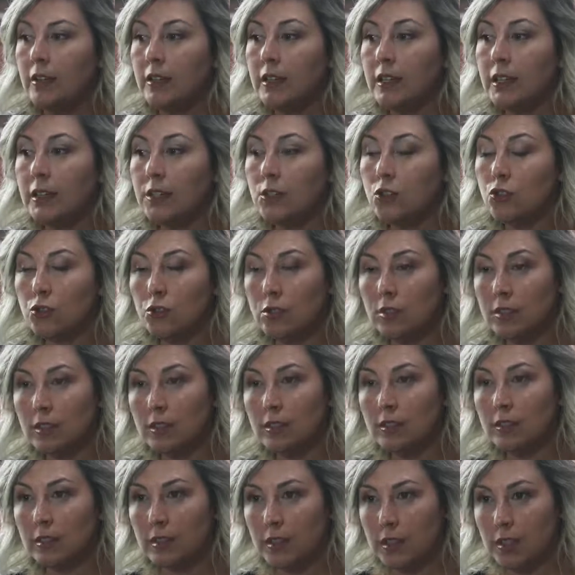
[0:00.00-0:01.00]
The
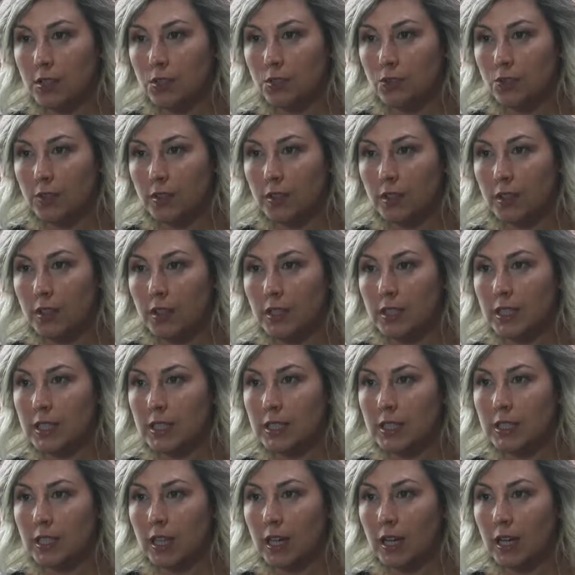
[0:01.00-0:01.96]
internal transfer is